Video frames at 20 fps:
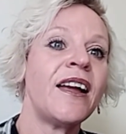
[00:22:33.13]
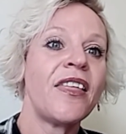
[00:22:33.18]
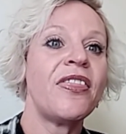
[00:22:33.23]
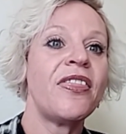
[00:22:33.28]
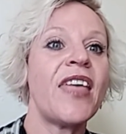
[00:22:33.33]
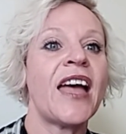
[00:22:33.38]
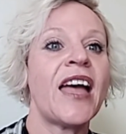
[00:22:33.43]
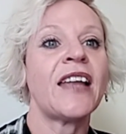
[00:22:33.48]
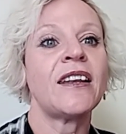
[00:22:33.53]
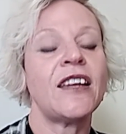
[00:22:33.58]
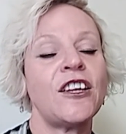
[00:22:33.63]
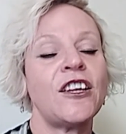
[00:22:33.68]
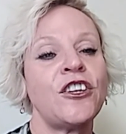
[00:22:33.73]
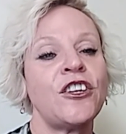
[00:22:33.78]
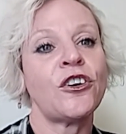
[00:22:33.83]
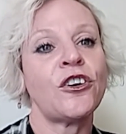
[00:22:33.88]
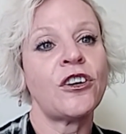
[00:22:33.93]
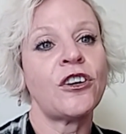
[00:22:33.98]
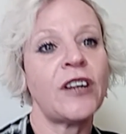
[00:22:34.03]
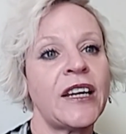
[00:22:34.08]
then
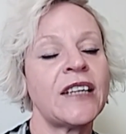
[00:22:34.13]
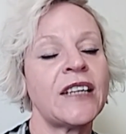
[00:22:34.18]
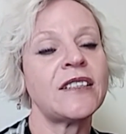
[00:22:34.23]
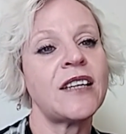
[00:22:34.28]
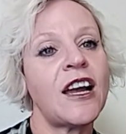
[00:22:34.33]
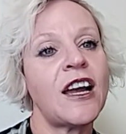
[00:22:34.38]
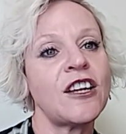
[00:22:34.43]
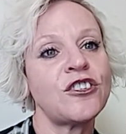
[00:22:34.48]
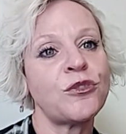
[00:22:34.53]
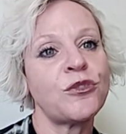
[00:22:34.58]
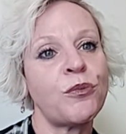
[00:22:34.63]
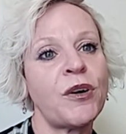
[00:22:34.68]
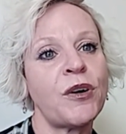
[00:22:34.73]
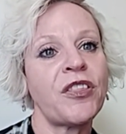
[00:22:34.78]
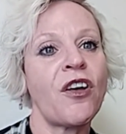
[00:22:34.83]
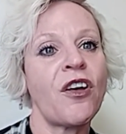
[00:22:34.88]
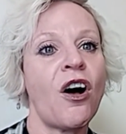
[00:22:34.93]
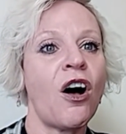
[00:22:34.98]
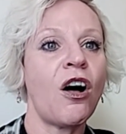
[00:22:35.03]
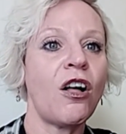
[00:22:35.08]
you're in touch with
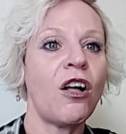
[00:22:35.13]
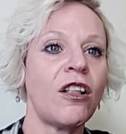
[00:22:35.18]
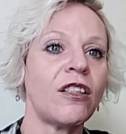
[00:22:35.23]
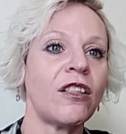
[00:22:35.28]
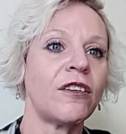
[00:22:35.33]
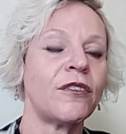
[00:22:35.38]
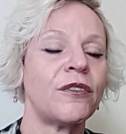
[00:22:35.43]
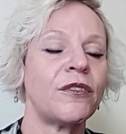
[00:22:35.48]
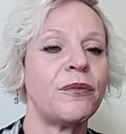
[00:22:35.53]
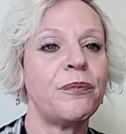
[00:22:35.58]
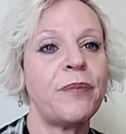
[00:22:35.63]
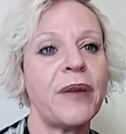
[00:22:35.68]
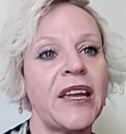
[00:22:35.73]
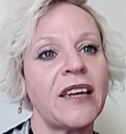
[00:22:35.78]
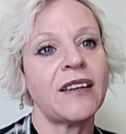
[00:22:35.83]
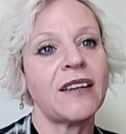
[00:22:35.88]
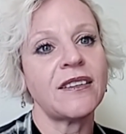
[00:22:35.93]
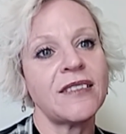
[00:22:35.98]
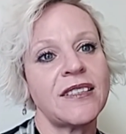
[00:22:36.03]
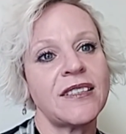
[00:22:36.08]
all
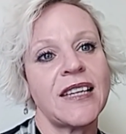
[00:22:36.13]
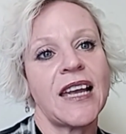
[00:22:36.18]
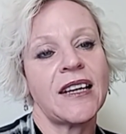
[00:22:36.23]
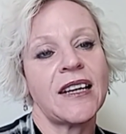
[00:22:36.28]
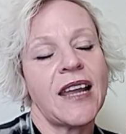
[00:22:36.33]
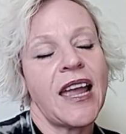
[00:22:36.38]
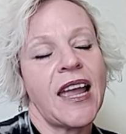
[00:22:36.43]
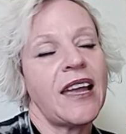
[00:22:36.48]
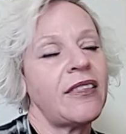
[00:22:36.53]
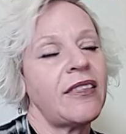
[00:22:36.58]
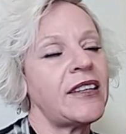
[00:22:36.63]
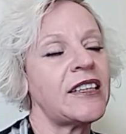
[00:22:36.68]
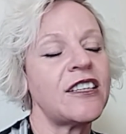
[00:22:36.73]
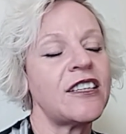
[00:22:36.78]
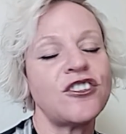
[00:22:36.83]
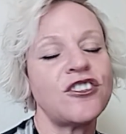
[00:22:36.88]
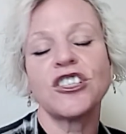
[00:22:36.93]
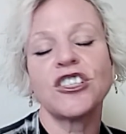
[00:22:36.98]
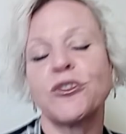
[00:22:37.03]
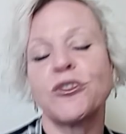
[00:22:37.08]
beings. And alien
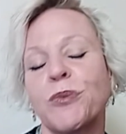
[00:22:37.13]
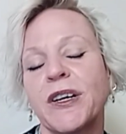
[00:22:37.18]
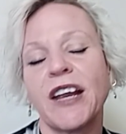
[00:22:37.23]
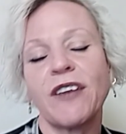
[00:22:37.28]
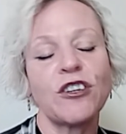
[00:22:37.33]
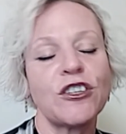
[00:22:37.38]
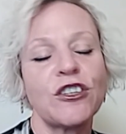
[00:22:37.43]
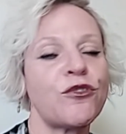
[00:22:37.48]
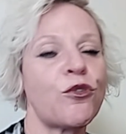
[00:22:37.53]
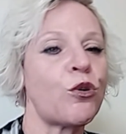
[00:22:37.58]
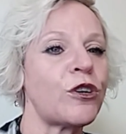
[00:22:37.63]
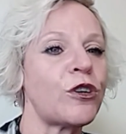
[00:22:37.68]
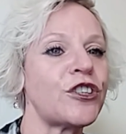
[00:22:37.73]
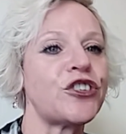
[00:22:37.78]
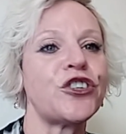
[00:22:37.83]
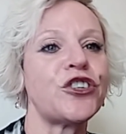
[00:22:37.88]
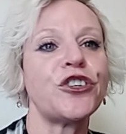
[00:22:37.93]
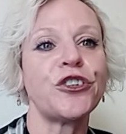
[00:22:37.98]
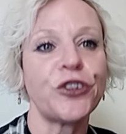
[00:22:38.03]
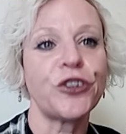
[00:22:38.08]
is just whatever is foreign
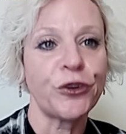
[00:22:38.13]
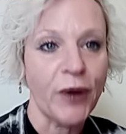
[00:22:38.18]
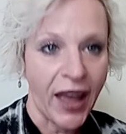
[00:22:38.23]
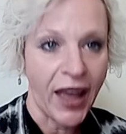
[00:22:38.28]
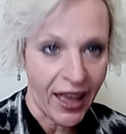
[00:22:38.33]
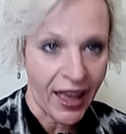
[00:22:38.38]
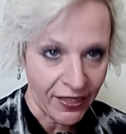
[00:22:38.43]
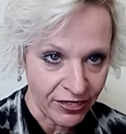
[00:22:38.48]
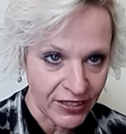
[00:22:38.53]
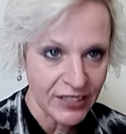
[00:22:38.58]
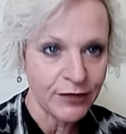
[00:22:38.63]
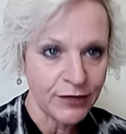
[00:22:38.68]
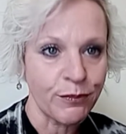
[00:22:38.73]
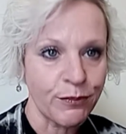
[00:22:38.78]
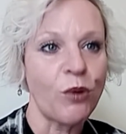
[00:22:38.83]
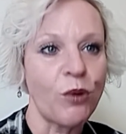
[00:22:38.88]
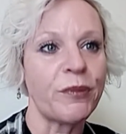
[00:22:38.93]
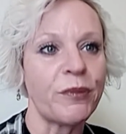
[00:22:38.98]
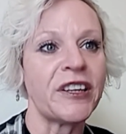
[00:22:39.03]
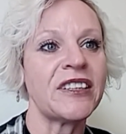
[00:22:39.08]
to you at this
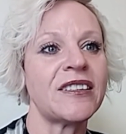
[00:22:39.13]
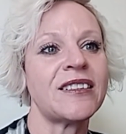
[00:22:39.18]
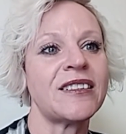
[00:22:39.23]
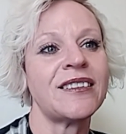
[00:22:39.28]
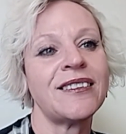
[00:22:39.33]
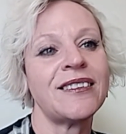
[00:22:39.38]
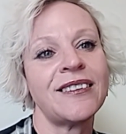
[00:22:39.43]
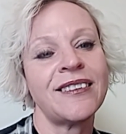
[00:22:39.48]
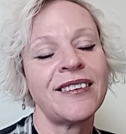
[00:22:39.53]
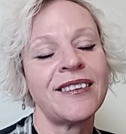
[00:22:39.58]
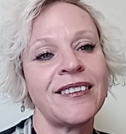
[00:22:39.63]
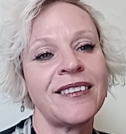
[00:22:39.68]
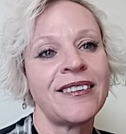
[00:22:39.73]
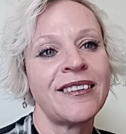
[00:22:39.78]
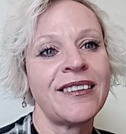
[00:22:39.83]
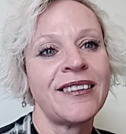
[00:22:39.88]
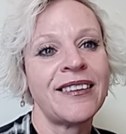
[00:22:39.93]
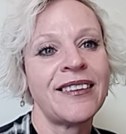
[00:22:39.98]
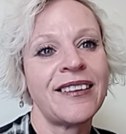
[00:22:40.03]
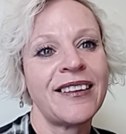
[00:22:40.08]
moment.
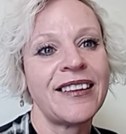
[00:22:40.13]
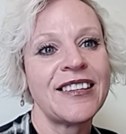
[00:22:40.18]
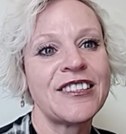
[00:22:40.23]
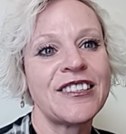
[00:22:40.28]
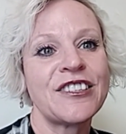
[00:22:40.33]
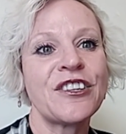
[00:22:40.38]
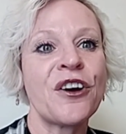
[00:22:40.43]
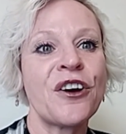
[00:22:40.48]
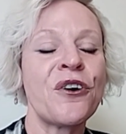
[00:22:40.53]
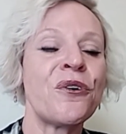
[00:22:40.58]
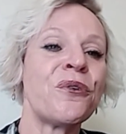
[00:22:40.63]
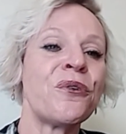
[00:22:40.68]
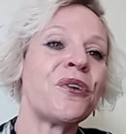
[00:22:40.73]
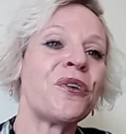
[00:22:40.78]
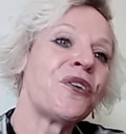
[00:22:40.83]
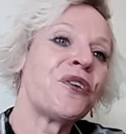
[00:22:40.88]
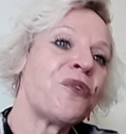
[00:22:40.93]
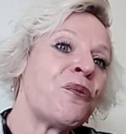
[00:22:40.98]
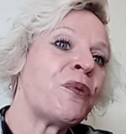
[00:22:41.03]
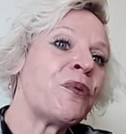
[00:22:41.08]
So
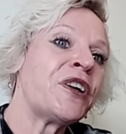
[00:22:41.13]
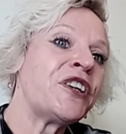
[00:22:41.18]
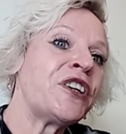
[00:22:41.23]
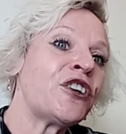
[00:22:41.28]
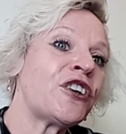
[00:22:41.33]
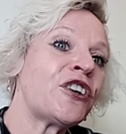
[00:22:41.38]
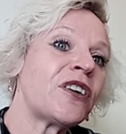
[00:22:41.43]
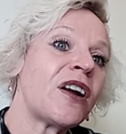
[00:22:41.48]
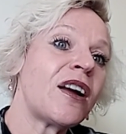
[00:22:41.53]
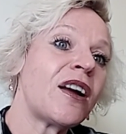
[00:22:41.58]
when you're